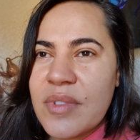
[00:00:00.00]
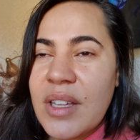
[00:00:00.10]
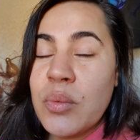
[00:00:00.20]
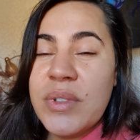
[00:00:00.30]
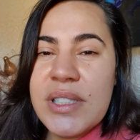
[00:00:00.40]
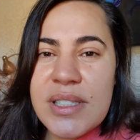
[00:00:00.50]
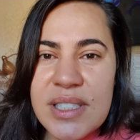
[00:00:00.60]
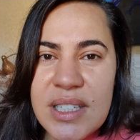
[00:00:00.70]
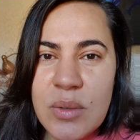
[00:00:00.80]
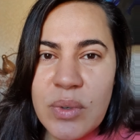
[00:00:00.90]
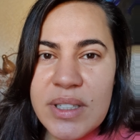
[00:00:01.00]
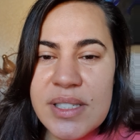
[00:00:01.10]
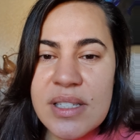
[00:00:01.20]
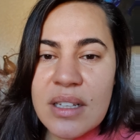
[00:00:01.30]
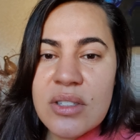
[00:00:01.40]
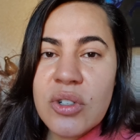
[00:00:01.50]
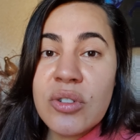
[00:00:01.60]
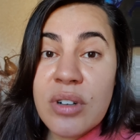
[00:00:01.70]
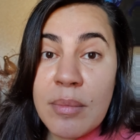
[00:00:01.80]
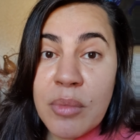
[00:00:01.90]
that we see will start to
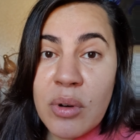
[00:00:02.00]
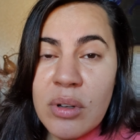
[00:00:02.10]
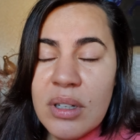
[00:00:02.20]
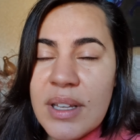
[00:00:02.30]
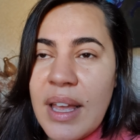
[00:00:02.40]
crumble